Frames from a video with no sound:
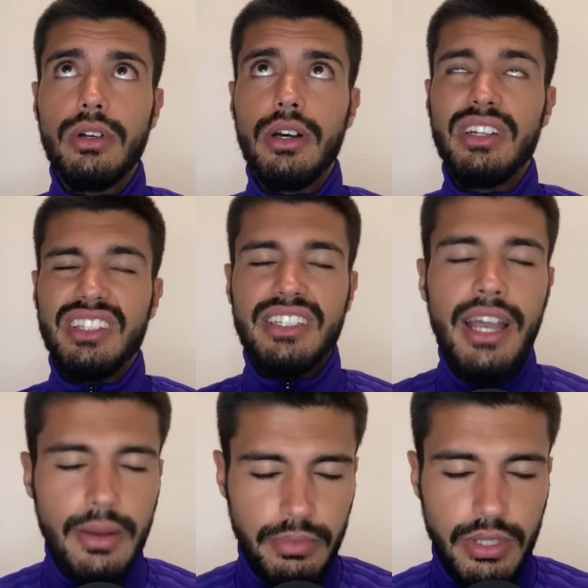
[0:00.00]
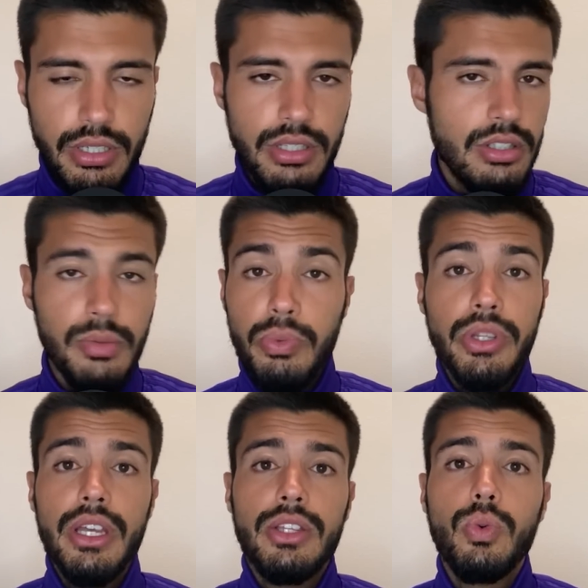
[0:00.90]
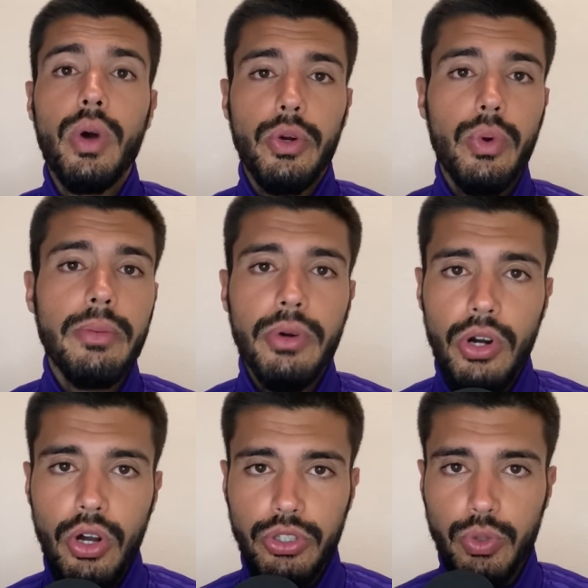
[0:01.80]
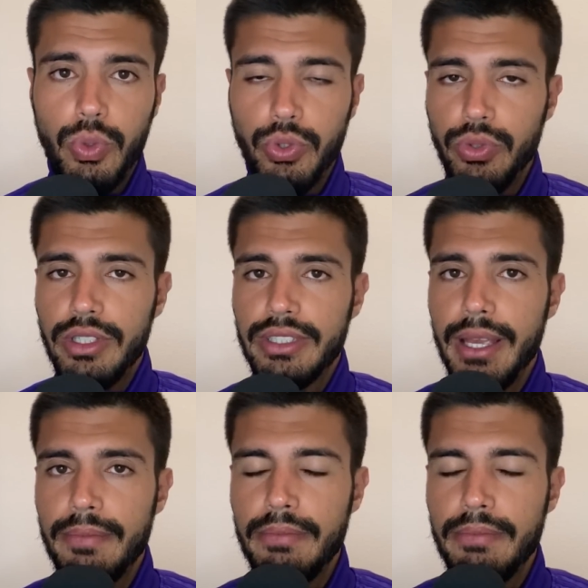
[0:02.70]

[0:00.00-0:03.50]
an attempt to predict what Greg Berhalter will do in this game.